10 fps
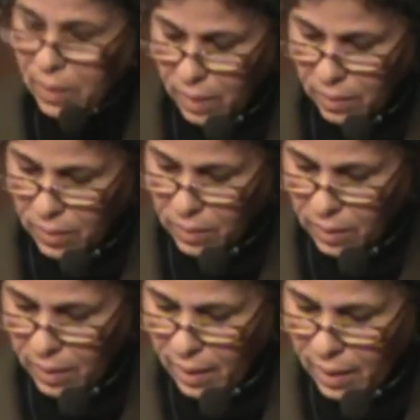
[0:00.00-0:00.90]

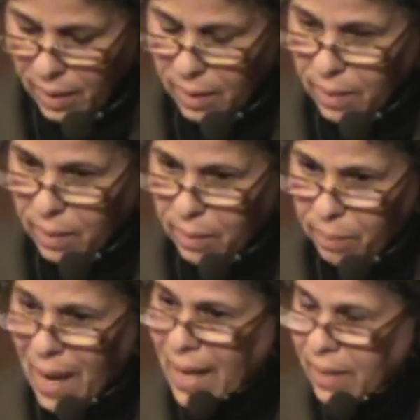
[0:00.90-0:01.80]
is
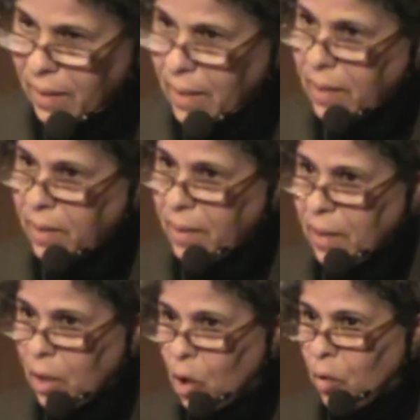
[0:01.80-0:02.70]
my
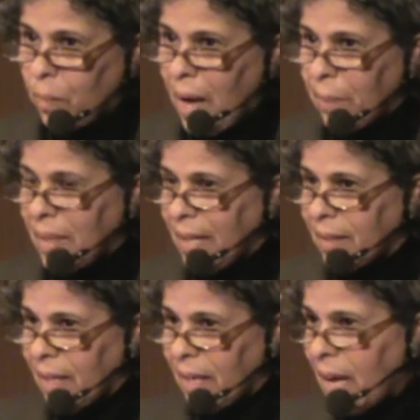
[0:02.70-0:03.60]
reading of
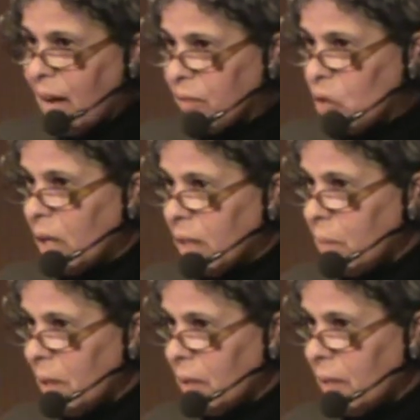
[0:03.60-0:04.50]
Bambiland, and I have to
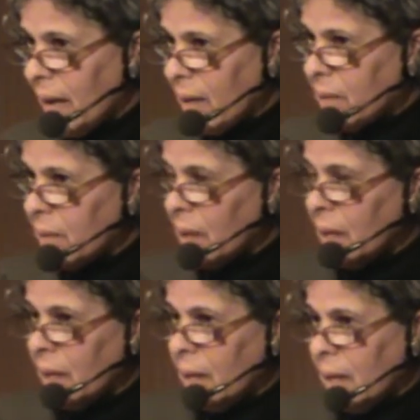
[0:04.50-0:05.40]
admit that
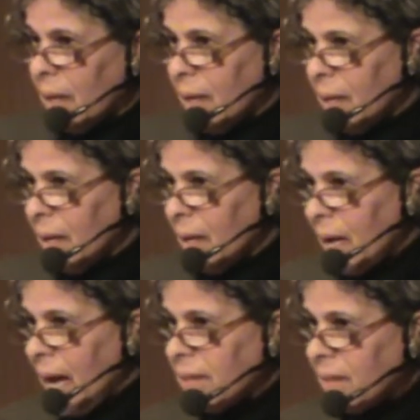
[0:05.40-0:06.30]

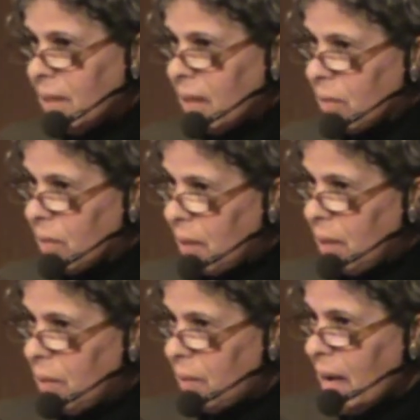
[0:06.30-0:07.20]
I did not
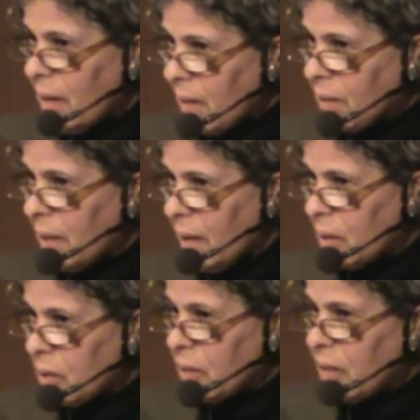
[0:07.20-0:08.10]
read the other
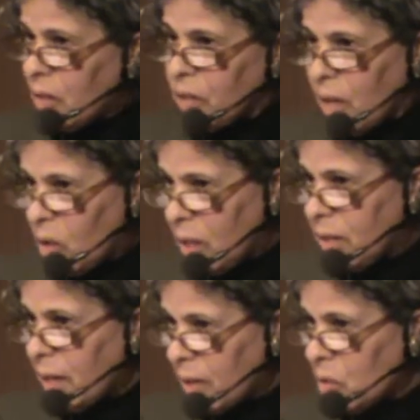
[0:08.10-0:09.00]
text. is the
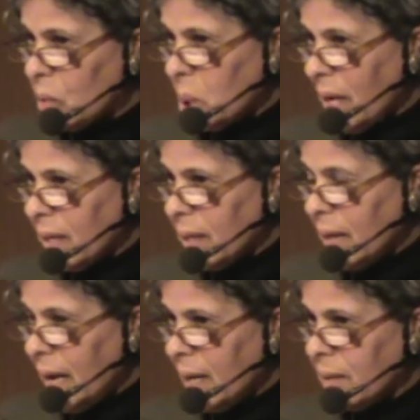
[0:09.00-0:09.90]
only text which I
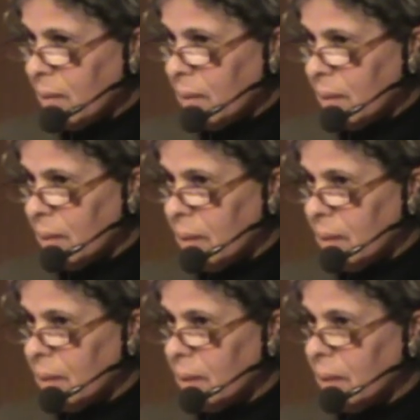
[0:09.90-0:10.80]
had.
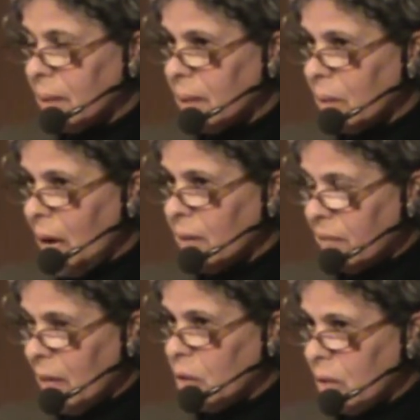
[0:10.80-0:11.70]
I
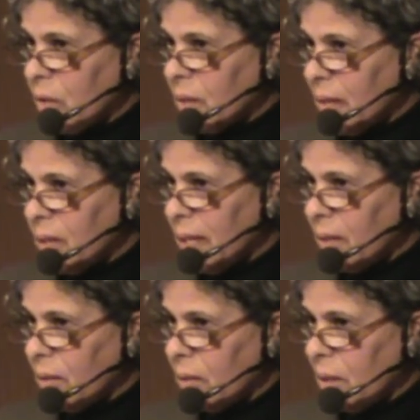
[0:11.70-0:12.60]
found it
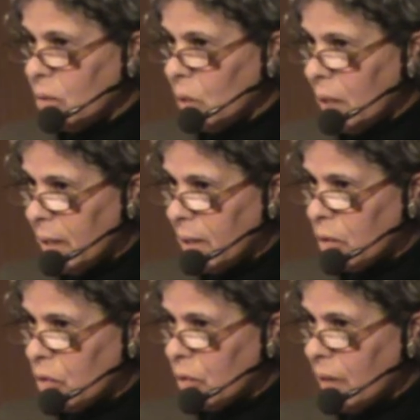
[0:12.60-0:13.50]
translated into
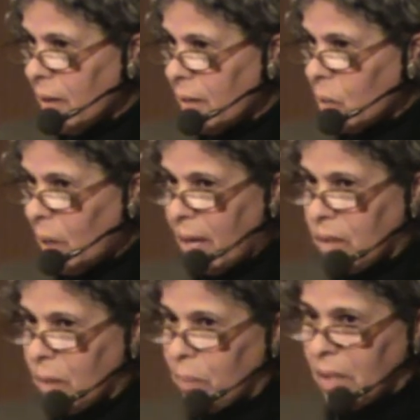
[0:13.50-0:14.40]
English. The other one
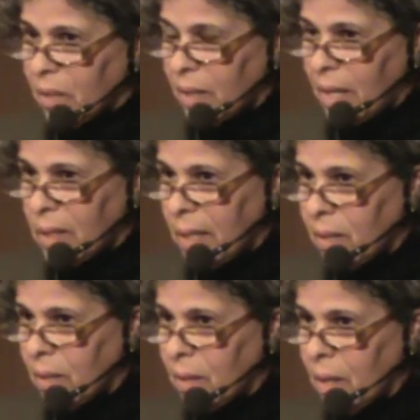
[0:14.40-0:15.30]
hasn't been
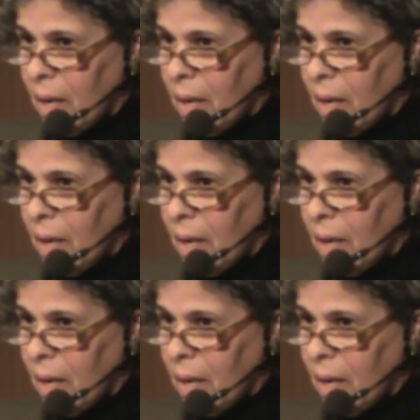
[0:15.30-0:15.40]
translated